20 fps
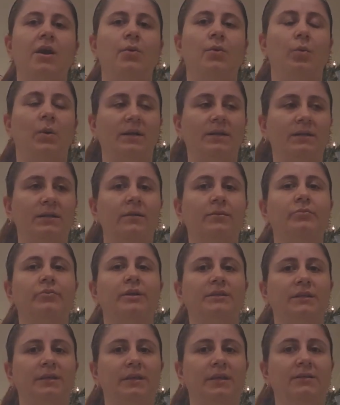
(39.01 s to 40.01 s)
one
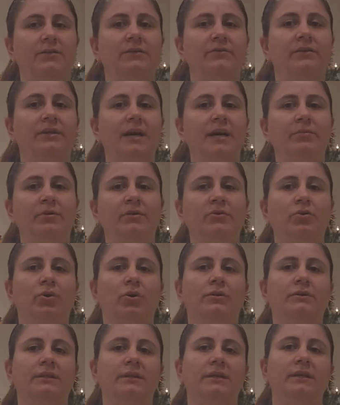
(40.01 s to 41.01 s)
predicator variable
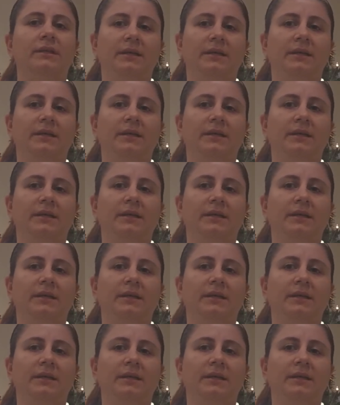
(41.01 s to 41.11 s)
called